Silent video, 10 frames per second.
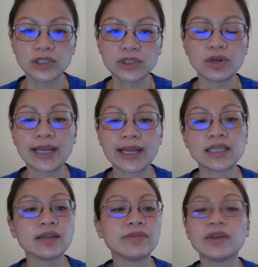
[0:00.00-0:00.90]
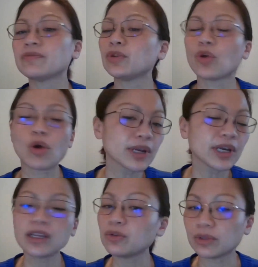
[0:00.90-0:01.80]
So like I said, if
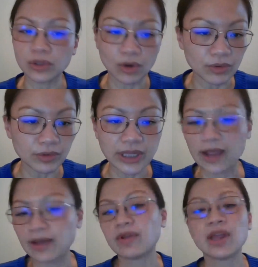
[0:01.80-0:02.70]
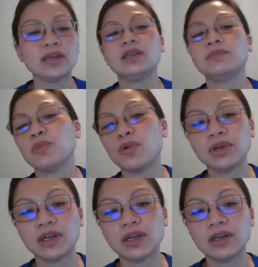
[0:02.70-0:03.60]
normally you don't have any
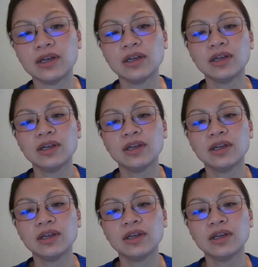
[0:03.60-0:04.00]
Ebola,